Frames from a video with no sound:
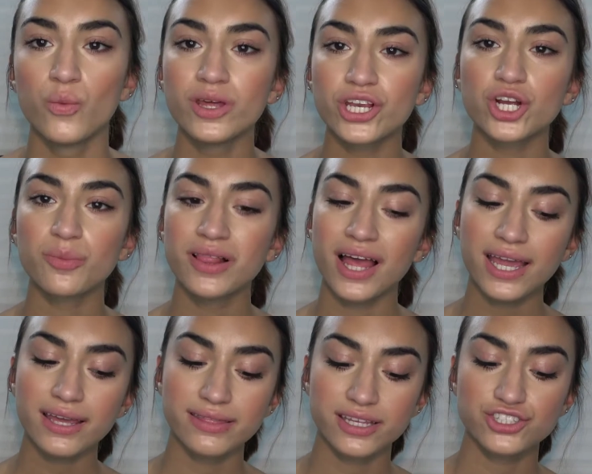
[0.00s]
When you're
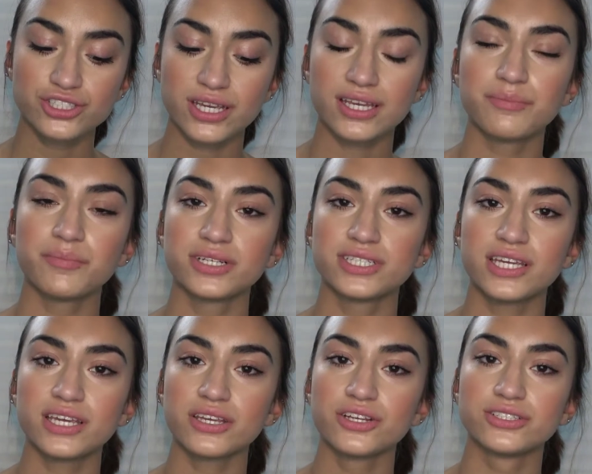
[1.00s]
applying this shade in
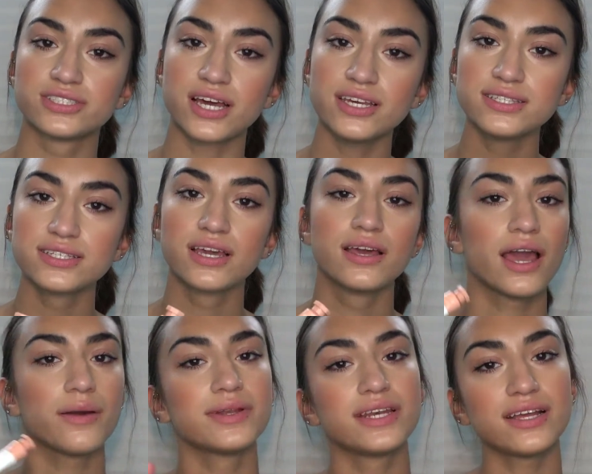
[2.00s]
particular, Dusk, I
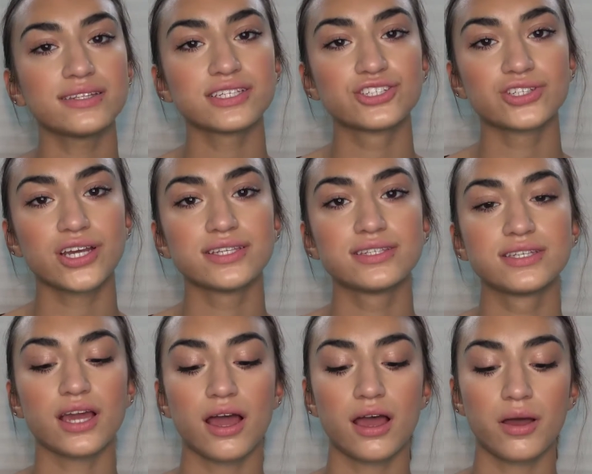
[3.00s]
would not suggest
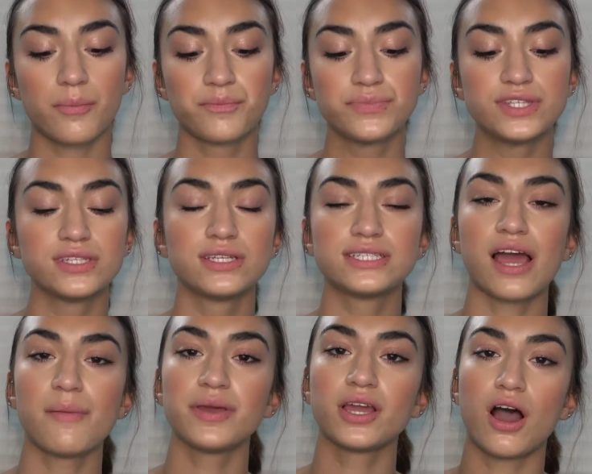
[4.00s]

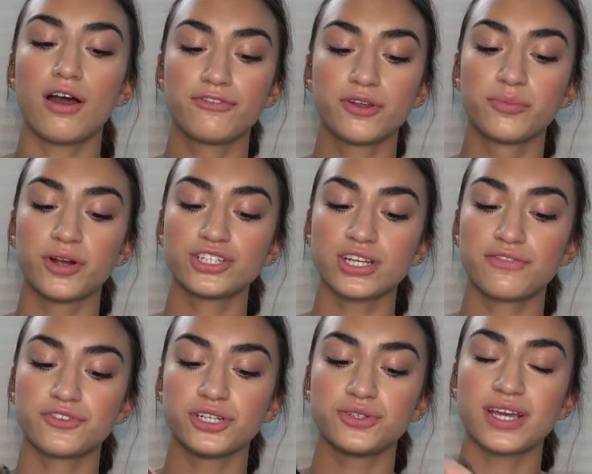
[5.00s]
tapping off your brush
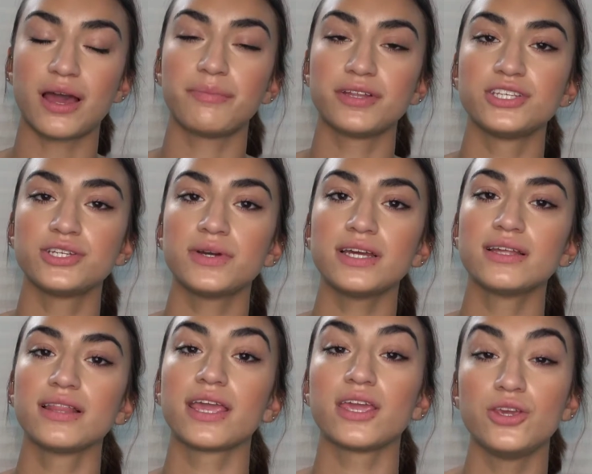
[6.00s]
after you tap into it
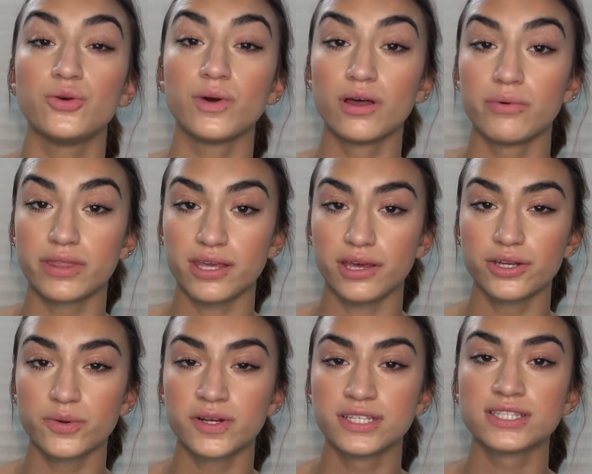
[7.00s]
like you will with the other
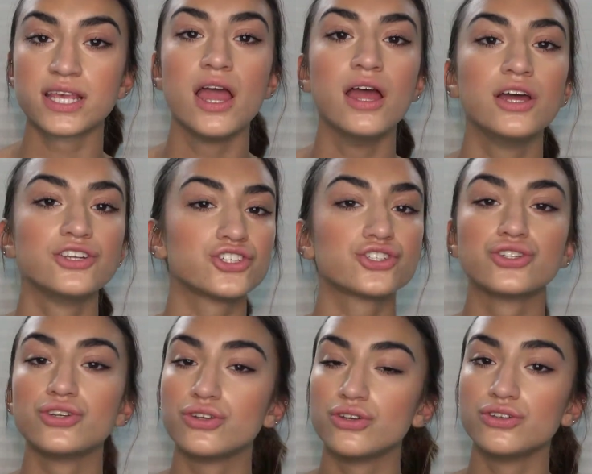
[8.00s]
ones. Just
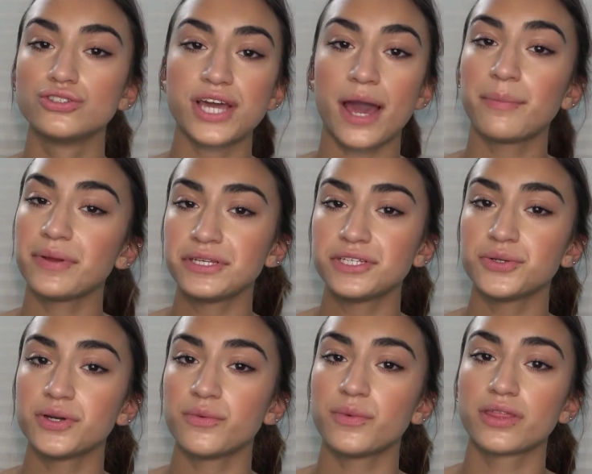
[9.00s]
tap into
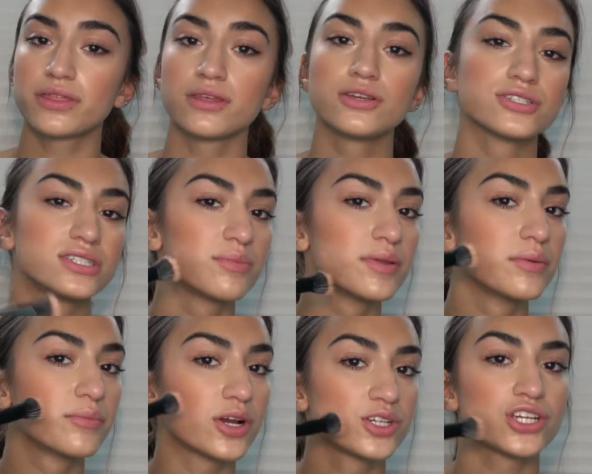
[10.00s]
it with your stippling
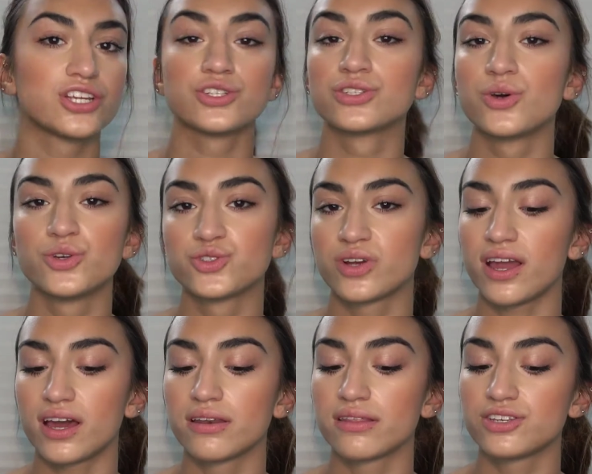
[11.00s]
brush and just go straight
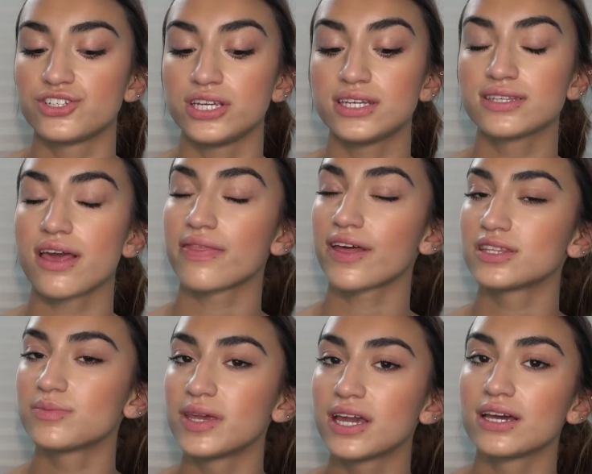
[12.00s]
onto the cheeks, and that's
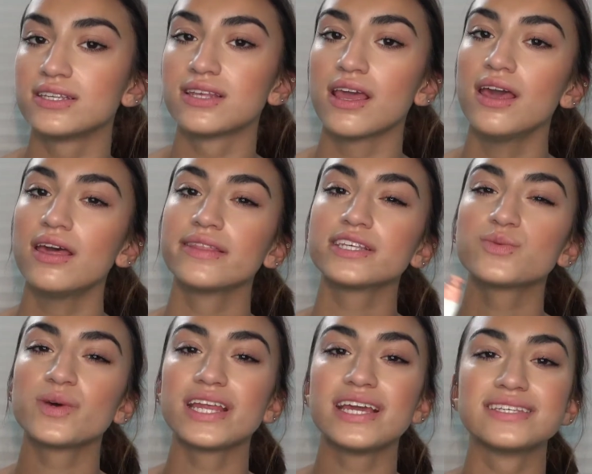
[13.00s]
because this
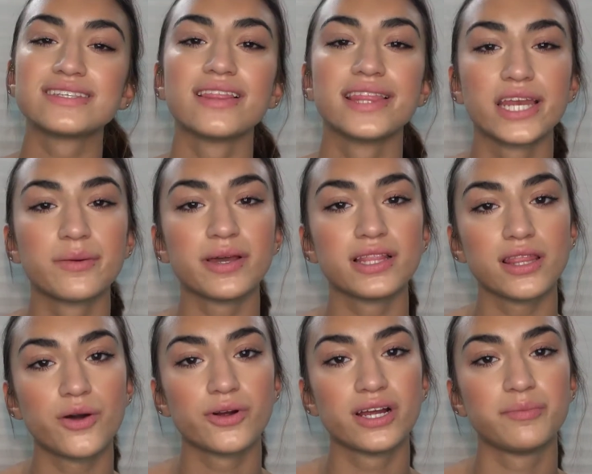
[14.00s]
one is a little bit
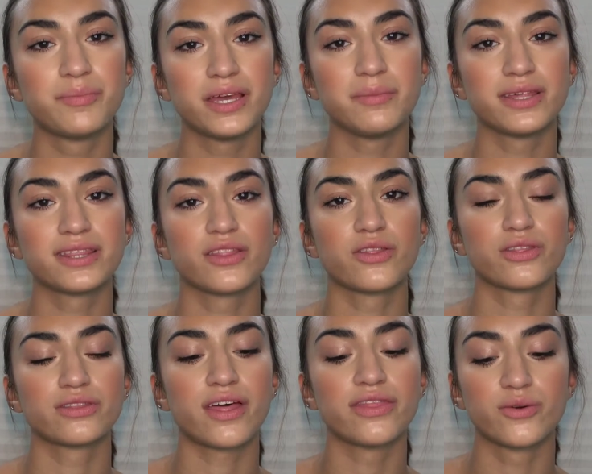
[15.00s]
lower in pigment
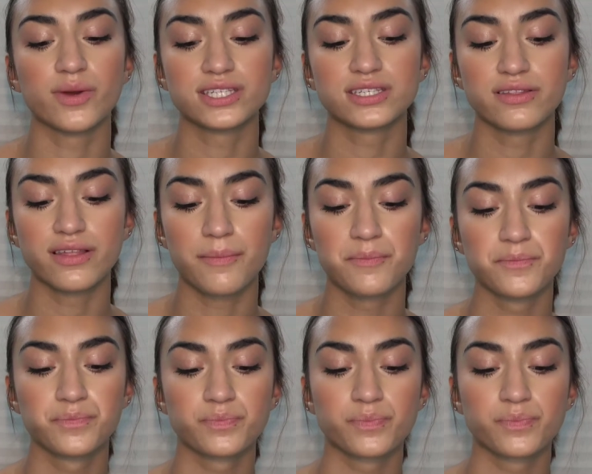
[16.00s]
than the rest of them.